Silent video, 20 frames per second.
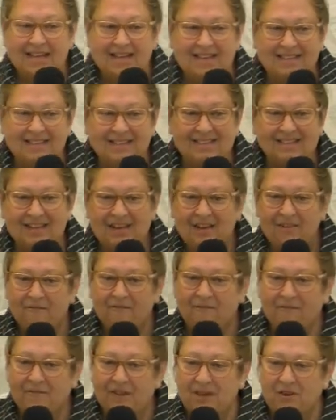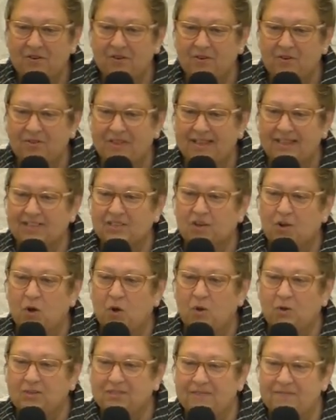is fear that's
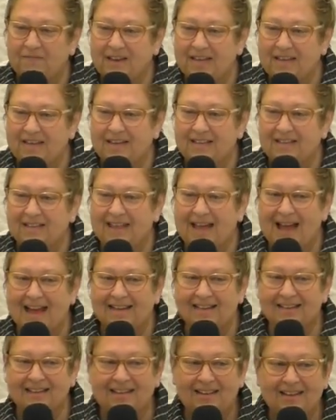cultivating that,